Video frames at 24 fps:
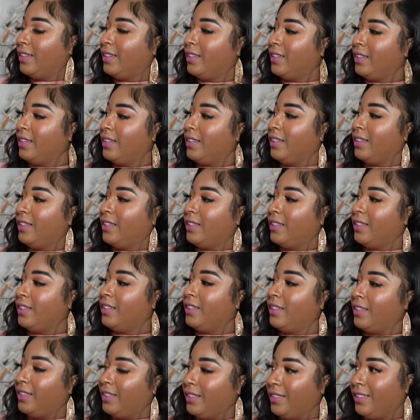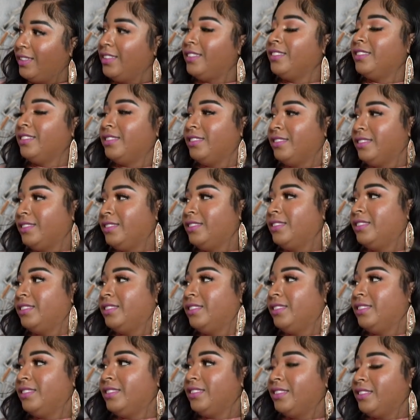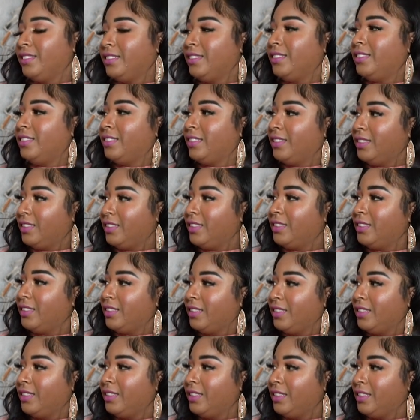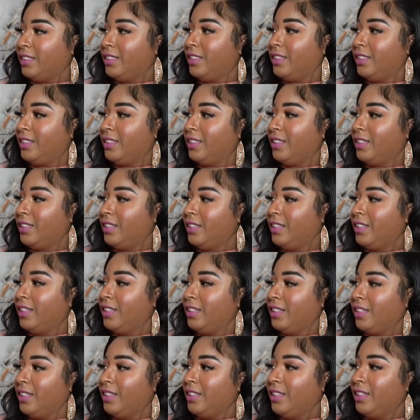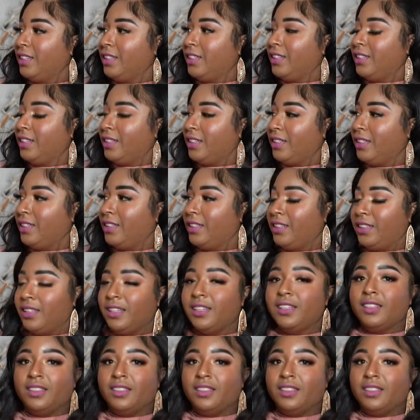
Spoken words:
No words are spoken by the person on screen.